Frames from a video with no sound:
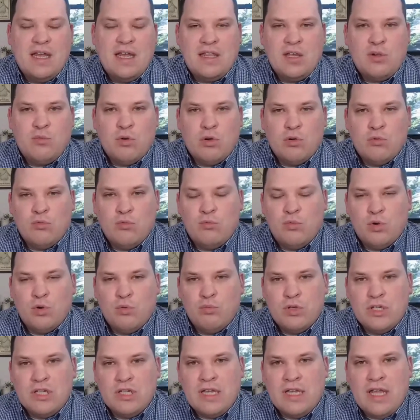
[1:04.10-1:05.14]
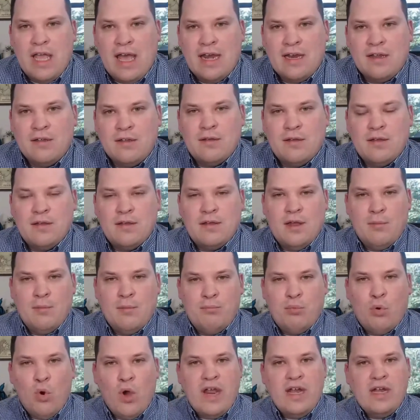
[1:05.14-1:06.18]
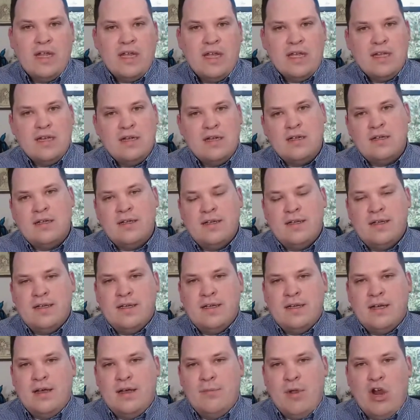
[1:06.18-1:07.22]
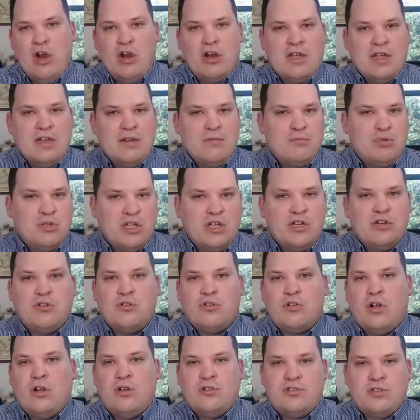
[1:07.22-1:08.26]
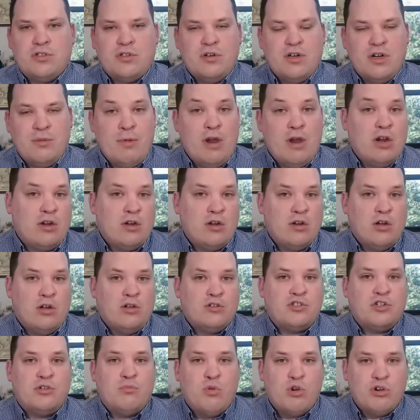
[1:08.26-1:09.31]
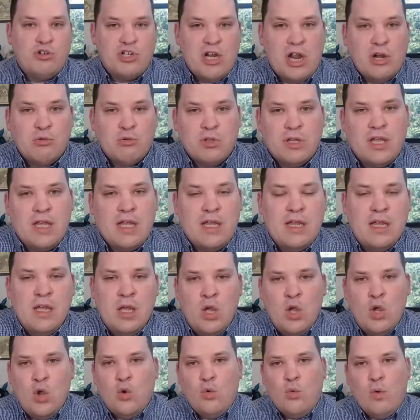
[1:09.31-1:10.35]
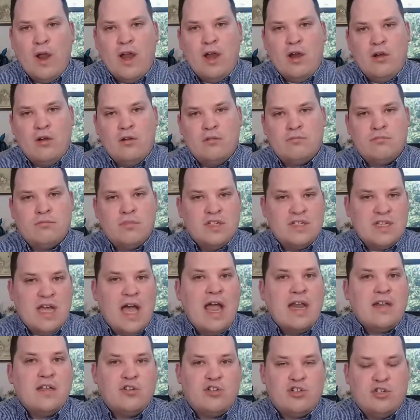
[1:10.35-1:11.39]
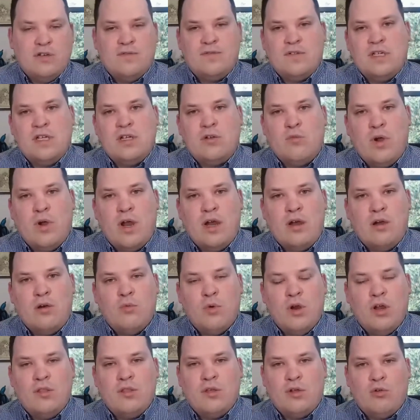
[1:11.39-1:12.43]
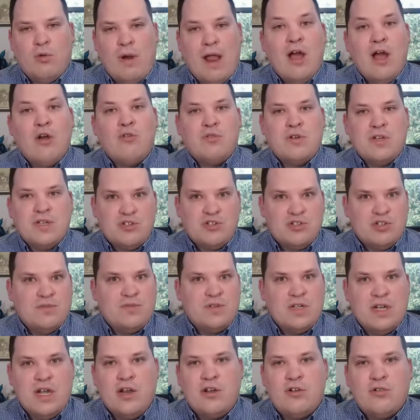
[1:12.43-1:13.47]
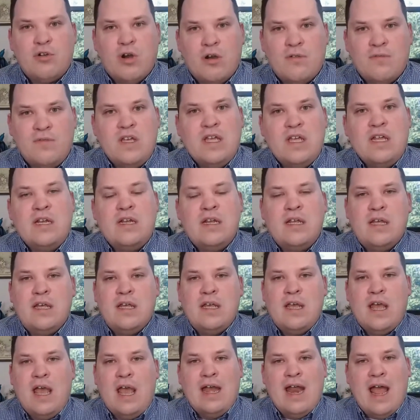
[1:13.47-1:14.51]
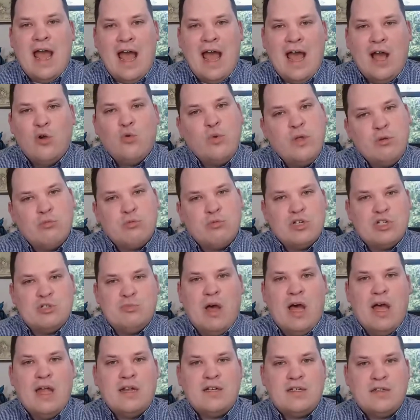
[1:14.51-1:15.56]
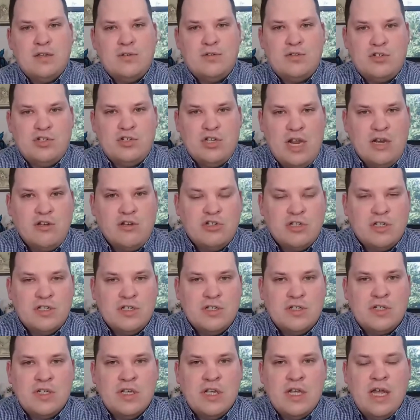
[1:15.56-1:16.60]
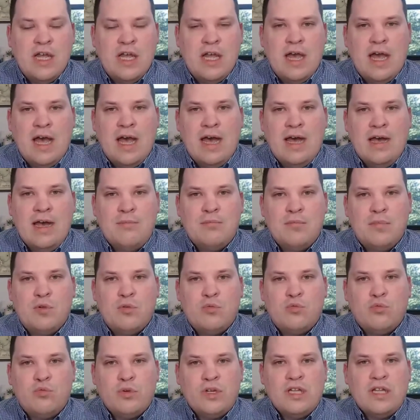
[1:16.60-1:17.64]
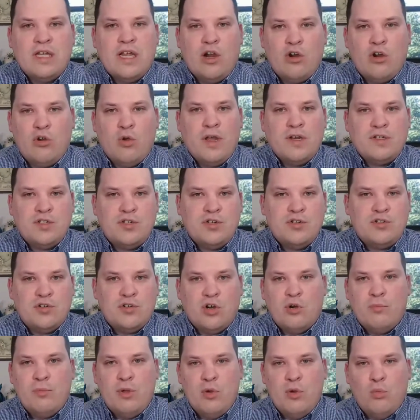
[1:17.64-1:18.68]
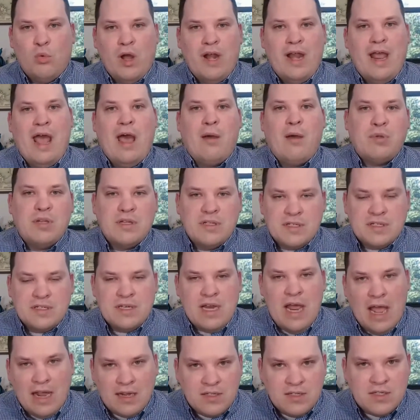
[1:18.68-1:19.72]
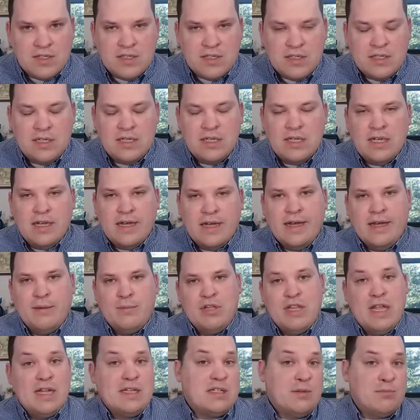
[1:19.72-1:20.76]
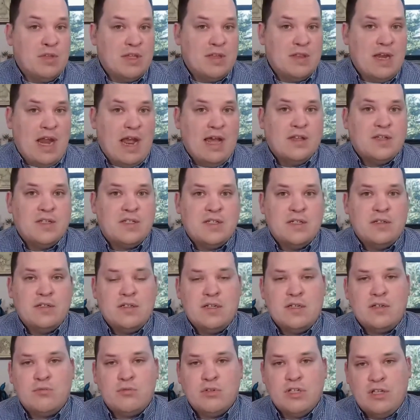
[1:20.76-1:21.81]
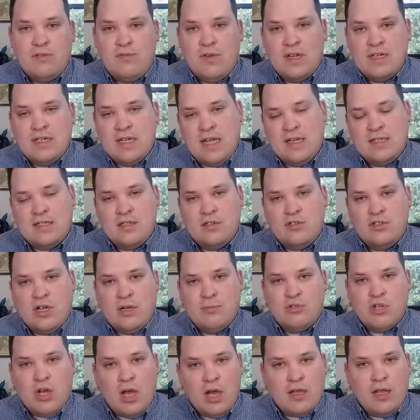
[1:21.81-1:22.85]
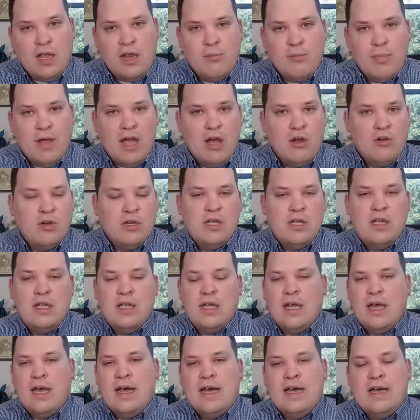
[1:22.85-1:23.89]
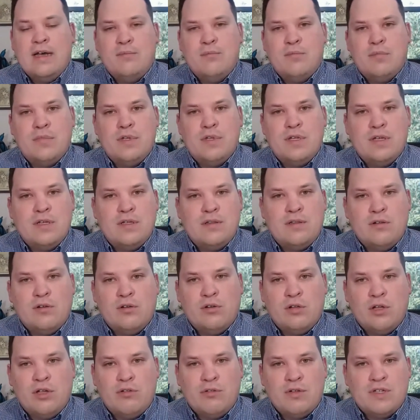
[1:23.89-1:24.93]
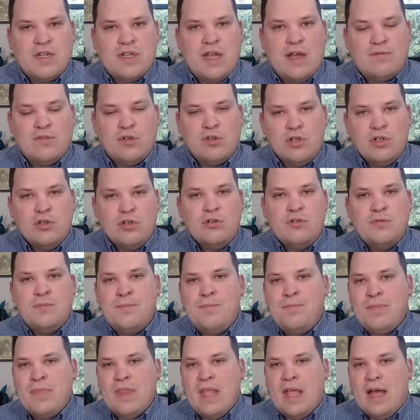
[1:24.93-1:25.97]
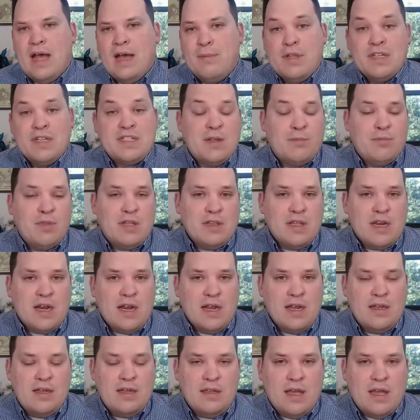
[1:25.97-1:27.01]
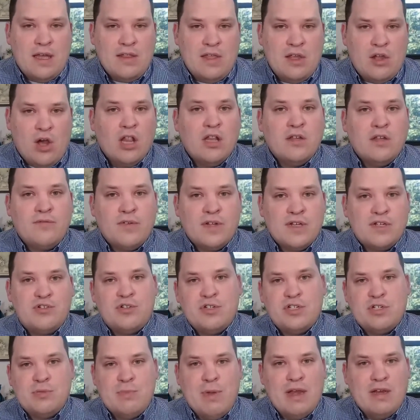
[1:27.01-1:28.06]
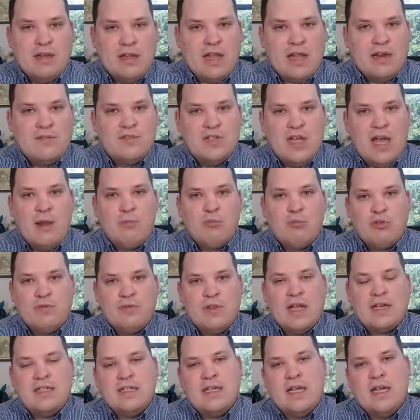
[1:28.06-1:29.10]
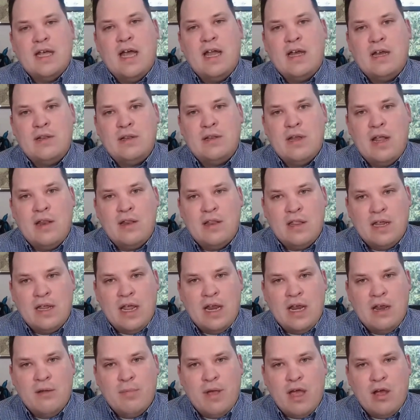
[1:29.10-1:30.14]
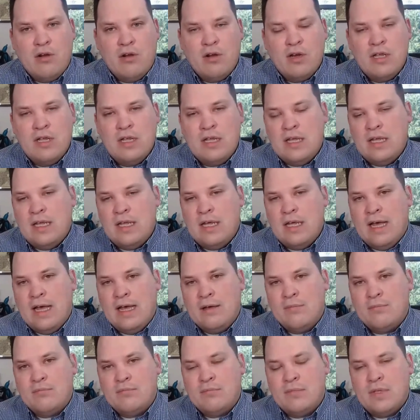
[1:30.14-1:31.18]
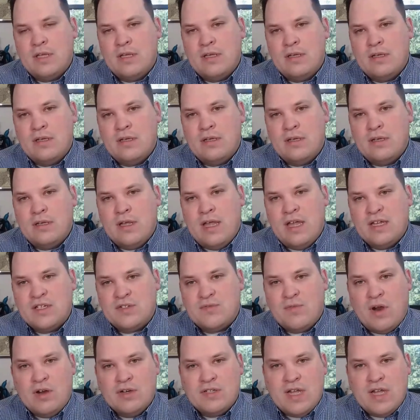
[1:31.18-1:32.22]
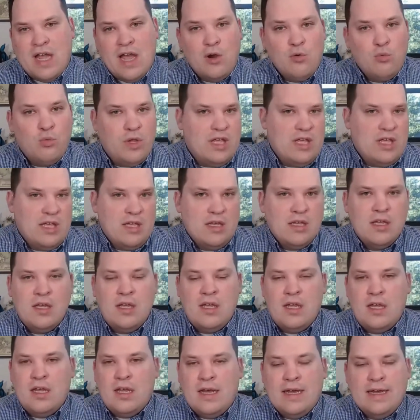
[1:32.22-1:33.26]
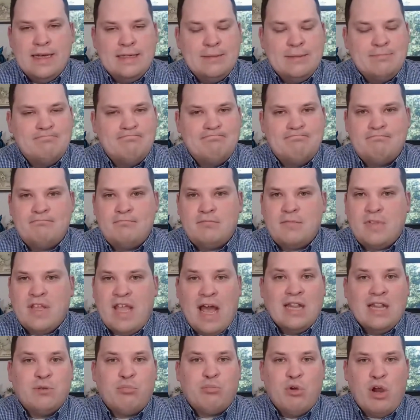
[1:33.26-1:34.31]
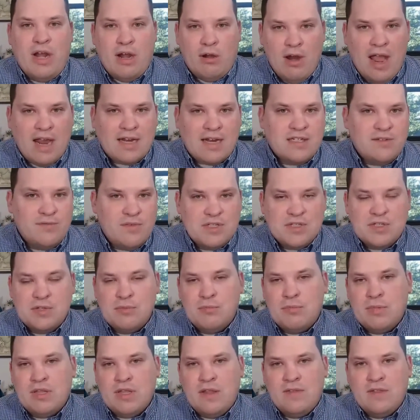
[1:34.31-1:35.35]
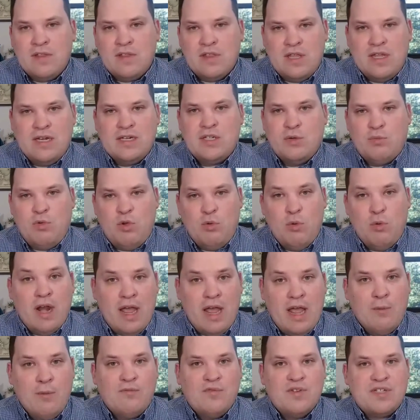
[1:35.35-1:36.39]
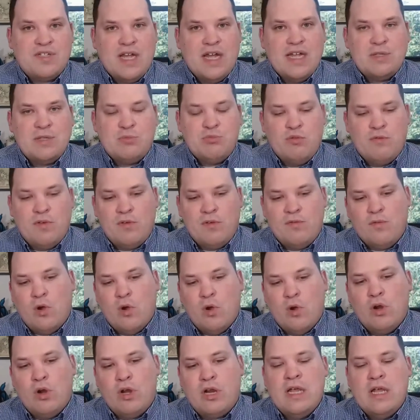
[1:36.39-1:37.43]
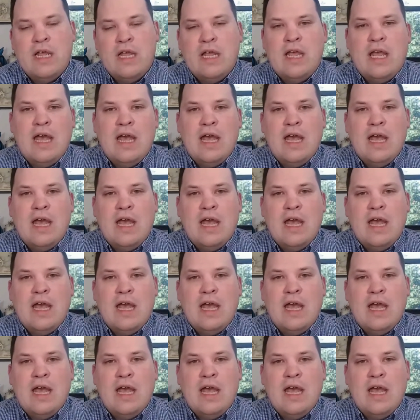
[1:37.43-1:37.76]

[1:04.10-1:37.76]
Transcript: I, I, think we're we're really at a, a point in American political culture and American culture more generally where the tide is shifting, where where the ground is shifting under our feet, and how we respond to those changes um, really are going to determine what happens next. Um, and that's something that Allison did a really fantastic job talking about um, uh, earlier this afternoon, um, and something that I, I think all of us should spend a lot of time reflecting on and, and thinking about um, uh, as far as how we um, calibrate our activism and, and, the things that we want to emphasize moving forward.